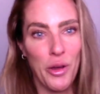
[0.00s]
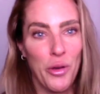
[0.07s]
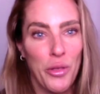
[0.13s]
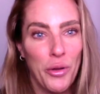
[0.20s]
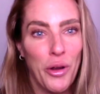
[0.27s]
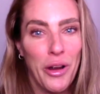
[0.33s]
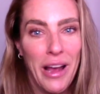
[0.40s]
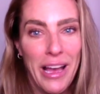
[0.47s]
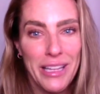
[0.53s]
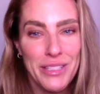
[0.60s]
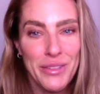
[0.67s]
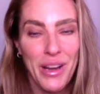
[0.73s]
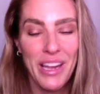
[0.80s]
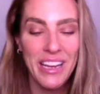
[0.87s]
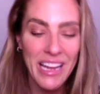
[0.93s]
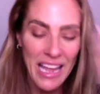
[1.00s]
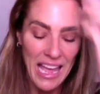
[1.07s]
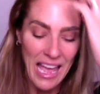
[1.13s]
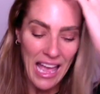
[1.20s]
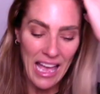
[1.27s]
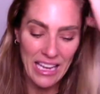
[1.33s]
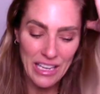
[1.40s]
go through our heads, right?
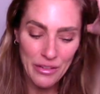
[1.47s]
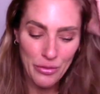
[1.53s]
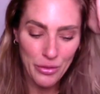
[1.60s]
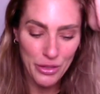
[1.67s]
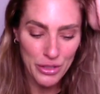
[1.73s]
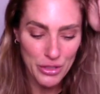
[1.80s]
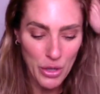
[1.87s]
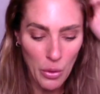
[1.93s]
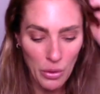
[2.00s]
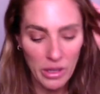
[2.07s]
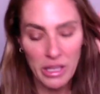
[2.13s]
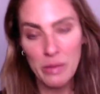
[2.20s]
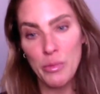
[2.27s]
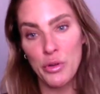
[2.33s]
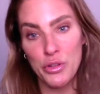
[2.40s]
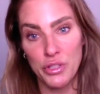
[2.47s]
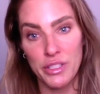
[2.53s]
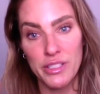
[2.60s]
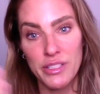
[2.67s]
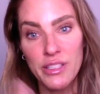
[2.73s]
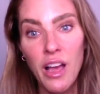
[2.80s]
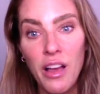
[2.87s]
And if we're totally emotionally
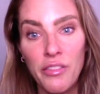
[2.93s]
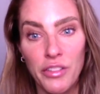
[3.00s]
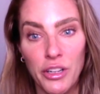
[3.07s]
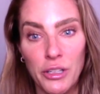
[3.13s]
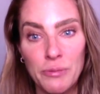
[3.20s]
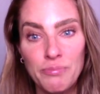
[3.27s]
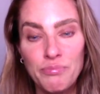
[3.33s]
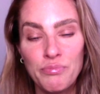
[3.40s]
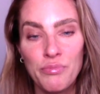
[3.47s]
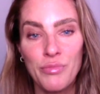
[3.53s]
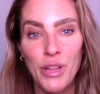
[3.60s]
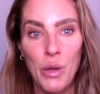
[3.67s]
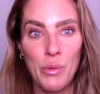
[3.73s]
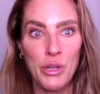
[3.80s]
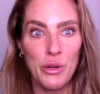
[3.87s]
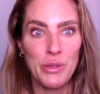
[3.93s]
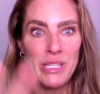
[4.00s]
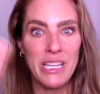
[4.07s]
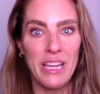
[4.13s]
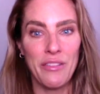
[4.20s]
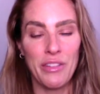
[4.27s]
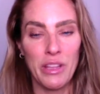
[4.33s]
sovereign and we don't
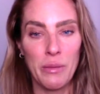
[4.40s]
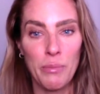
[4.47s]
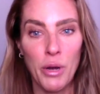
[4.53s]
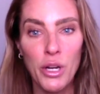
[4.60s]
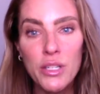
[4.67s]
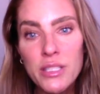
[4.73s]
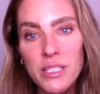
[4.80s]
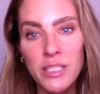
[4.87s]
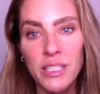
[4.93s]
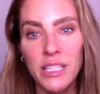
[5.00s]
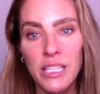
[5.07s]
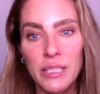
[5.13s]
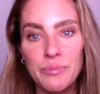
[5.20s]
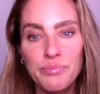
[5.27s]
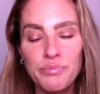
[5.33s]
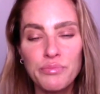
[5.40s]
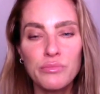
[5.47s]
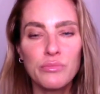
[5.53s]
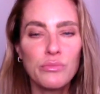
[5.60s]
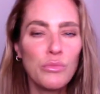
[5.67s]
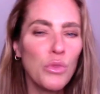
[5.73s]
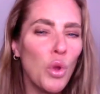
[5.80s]
take everything personally,
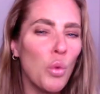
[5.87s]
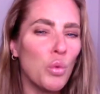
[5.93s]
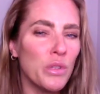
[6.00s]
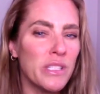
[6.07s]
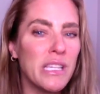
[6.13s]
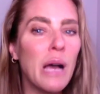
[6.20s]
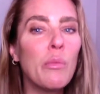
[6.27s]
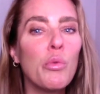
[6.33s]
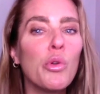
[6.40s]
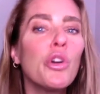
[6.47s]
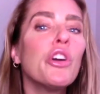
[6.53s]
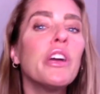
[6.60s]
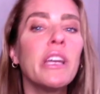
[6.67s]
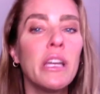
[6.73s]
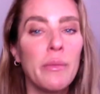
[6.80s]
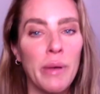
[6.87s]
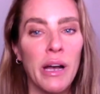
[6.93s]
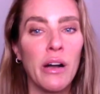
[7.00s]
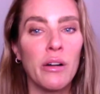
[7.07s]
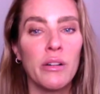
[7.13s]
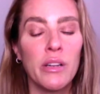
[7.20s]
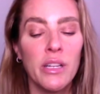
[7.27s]
we'll stop worrying
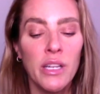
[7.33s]
about,